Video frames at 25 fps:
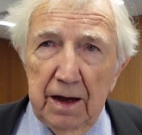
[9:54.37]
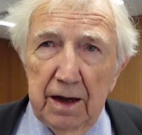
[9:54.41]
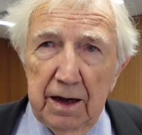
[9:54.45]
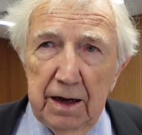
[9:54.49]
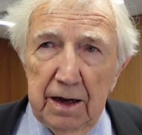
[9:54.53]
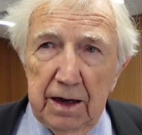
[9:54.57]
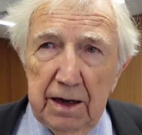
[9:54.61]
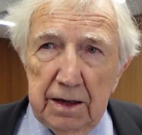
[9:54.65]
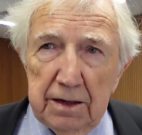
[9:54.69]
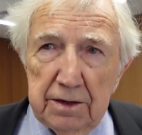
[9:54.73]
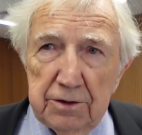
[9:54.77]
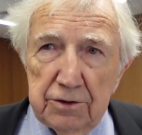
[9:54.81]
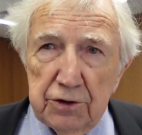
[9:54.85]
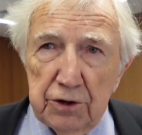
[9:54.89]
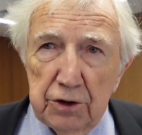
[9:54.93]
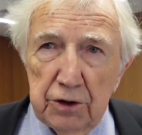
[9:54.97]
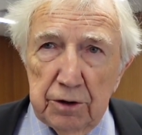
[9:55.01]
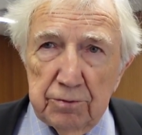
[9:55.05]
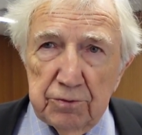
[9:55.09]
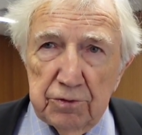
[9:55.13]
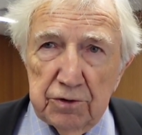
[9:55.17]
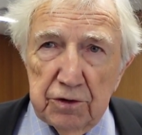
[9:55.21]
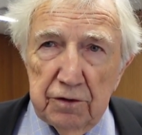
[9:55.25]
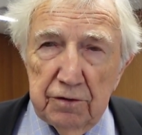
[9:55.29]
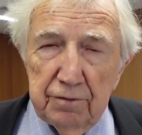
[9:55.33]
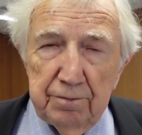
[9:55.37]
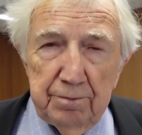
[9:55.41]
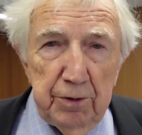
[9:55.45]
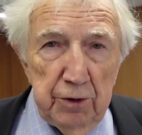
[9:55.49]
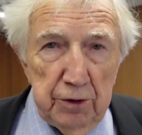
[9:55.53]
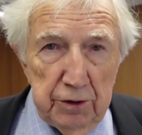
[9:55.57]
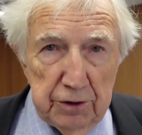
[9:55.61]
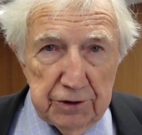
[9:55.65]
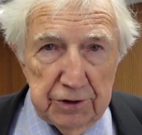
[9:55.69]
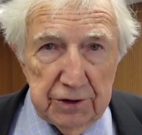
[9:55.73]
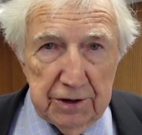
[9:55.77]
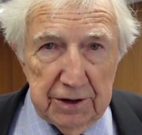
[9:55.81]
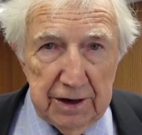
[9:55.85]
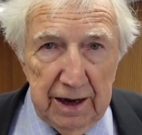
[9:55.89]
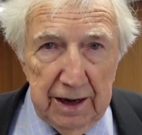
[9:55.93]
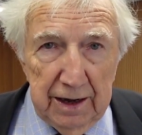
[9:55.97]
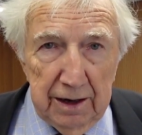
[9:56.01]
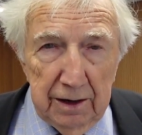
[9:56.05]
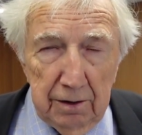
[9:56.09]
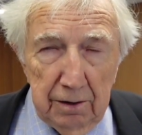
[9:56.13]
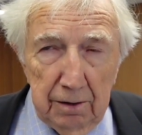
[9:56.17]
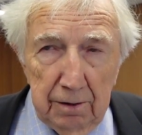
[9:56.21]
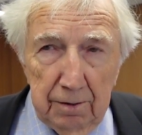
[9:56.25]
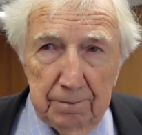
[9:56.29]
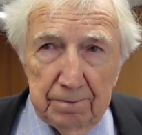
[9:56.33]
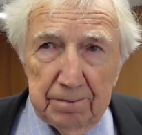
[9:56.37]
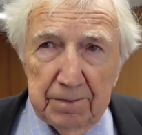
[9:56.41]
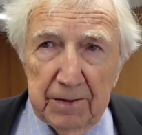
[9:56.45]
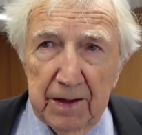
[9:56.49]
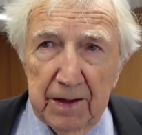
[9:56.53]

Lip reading: in terms of personnel,